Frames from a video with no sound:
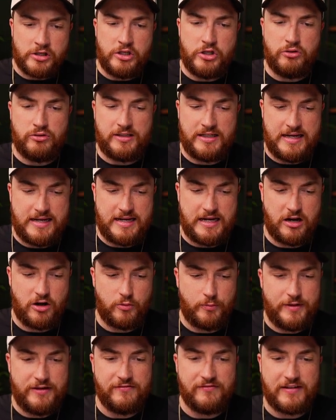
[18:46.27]
you see here,
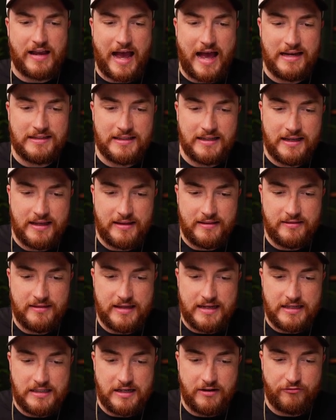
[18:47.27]
we've got
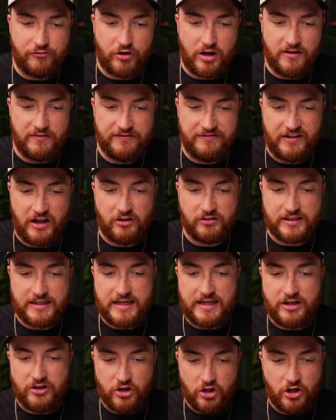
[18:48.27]
the different felt
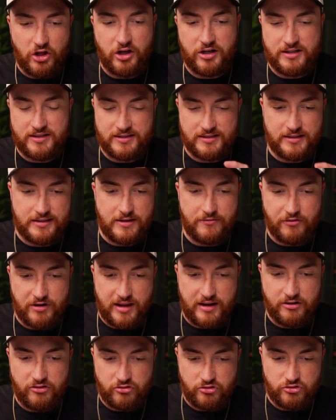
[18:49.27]
need hooks, the
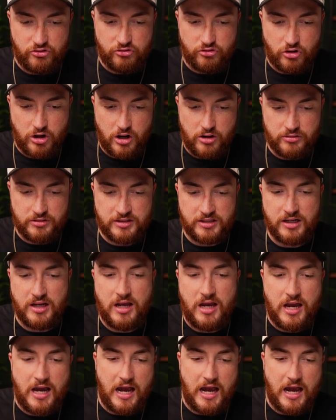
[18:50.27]
different intros.